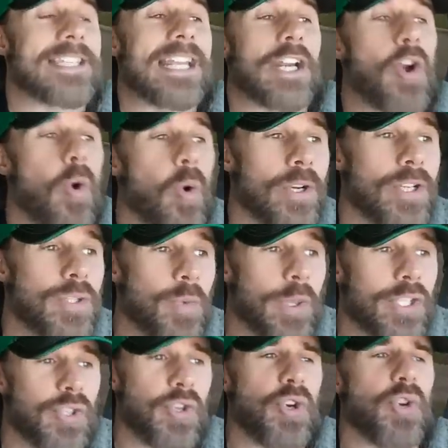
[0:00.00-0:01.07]
in accordance
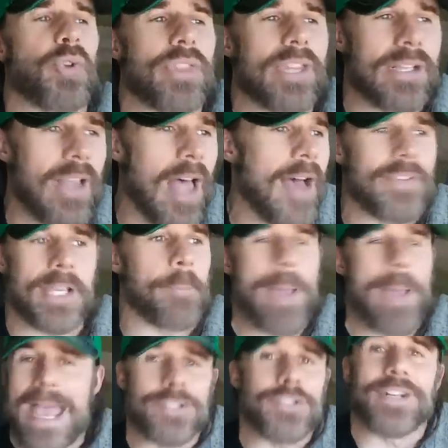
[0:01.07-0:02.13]
with truth and love and
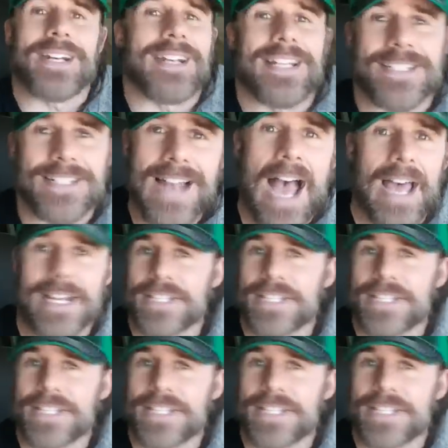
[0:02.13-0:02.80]
compassion, and it's not.